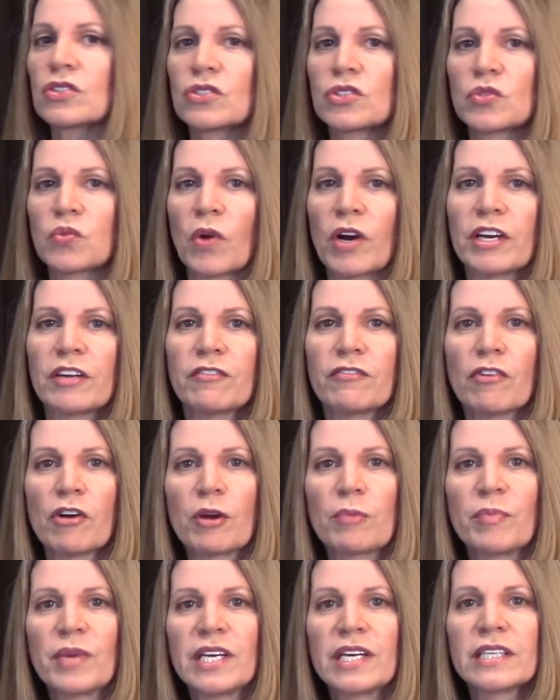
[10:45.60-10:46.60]

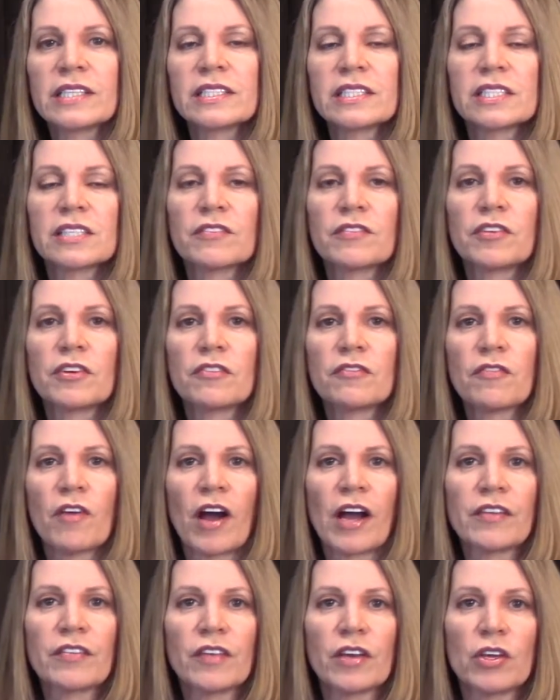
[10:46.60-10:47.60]
24 minutes, if you
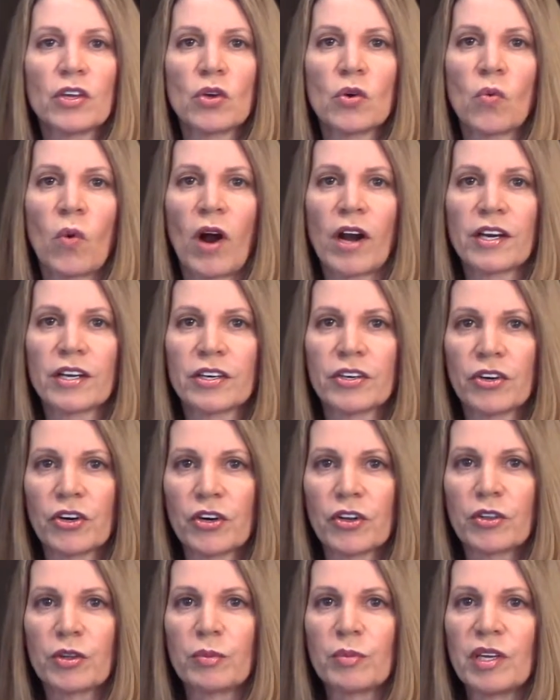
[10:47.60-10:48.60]
find that you want to
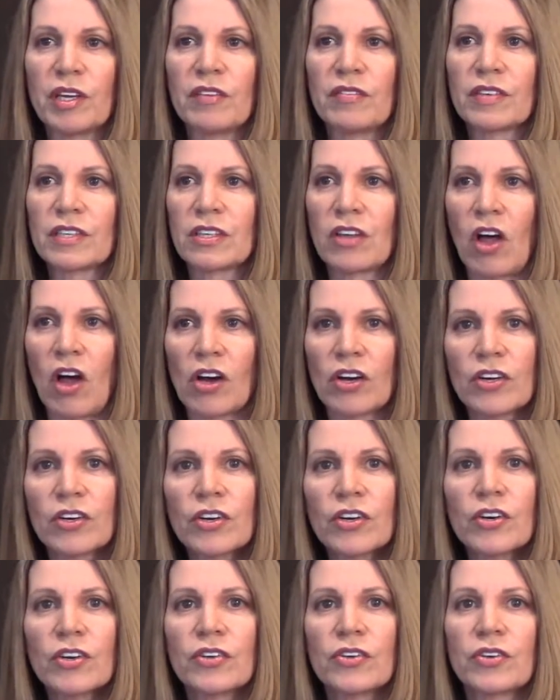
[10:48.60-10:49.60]
cook them even
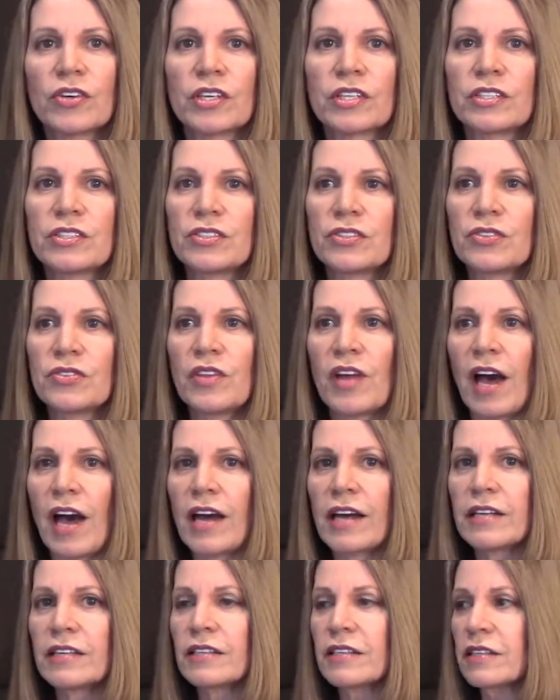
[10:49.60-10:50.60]
longer, you can do
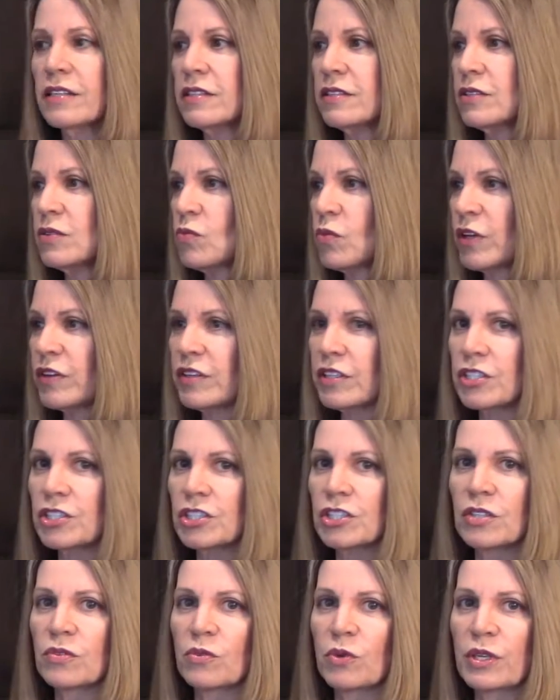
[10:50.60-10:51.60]
that. When
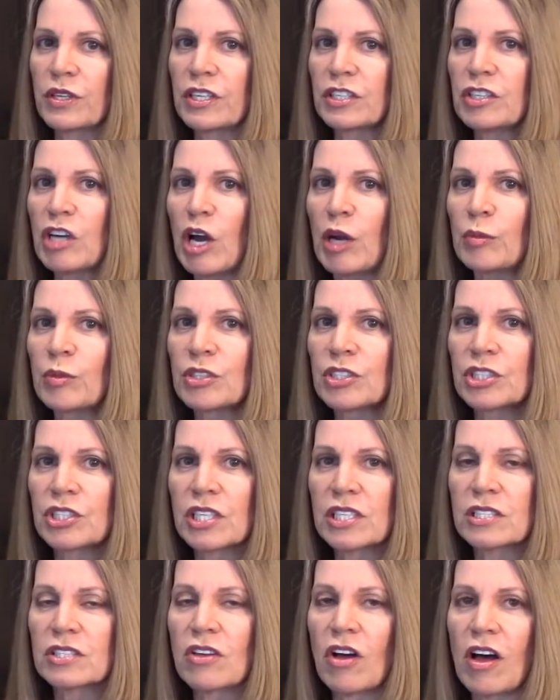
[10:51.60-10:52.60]
the timer
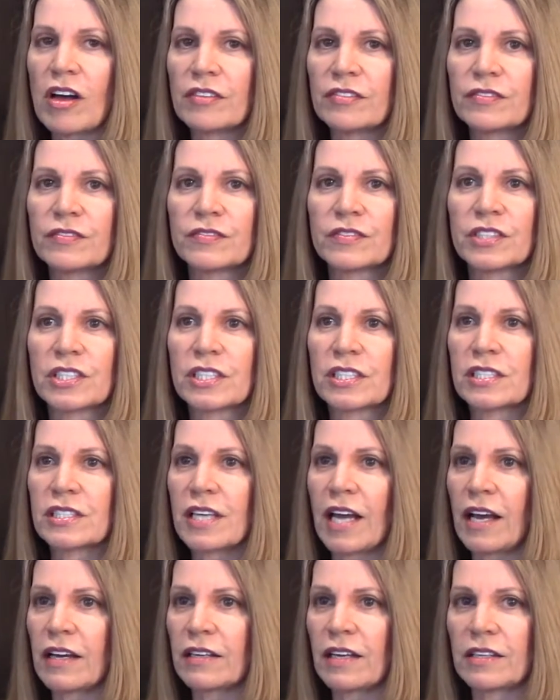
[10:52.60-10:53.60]
shuts off, just
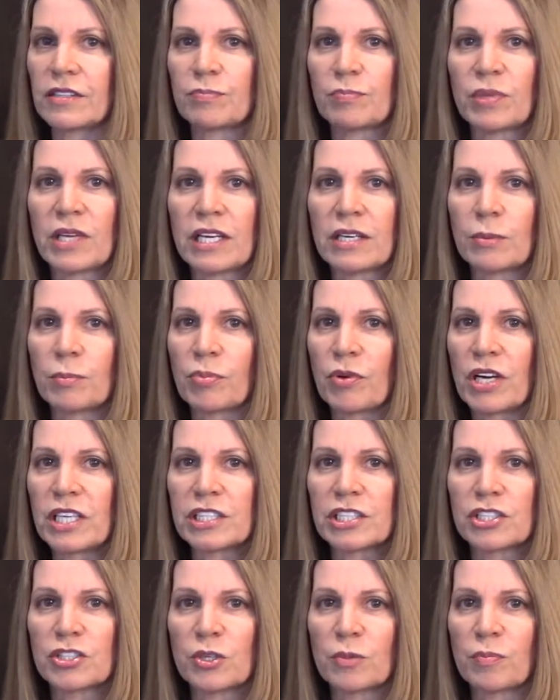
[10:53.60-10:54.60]

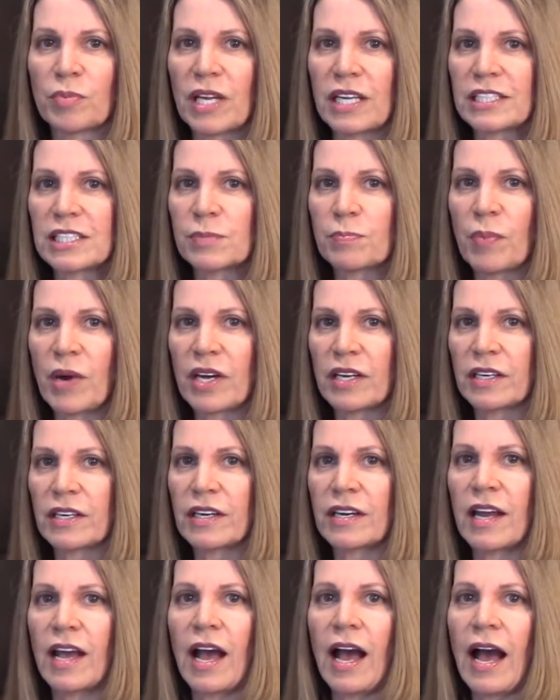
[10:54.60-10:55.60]
press your plus
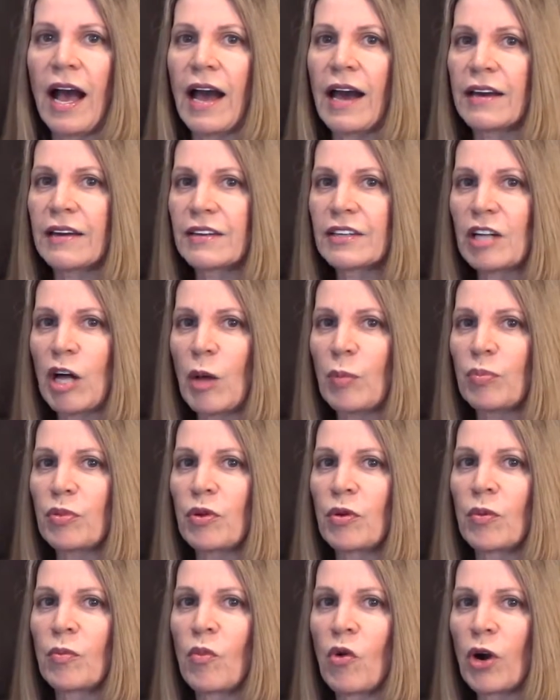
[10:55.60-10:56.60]
button, add a couple
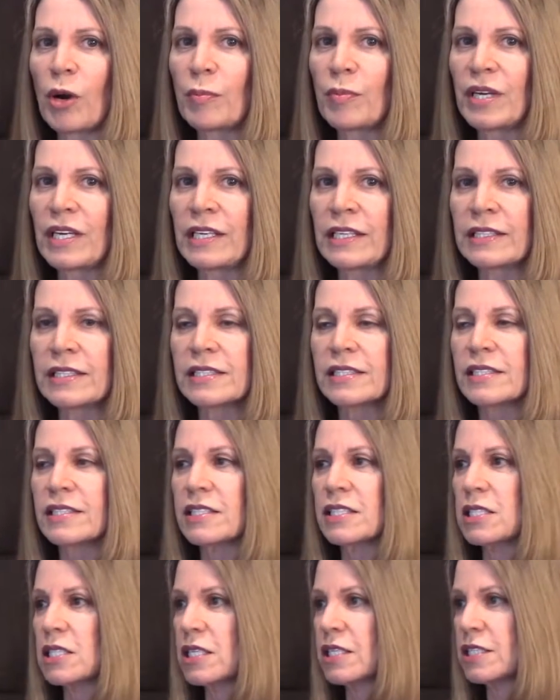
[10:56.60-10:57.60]
more minutes.
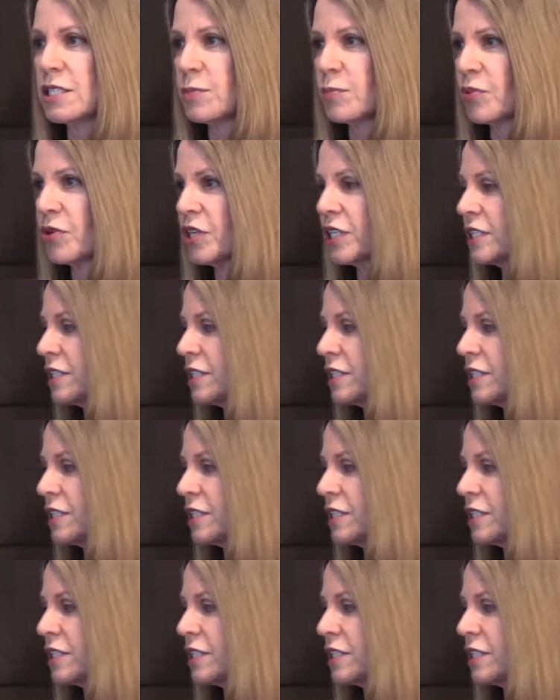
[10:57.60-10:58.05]
It's pretty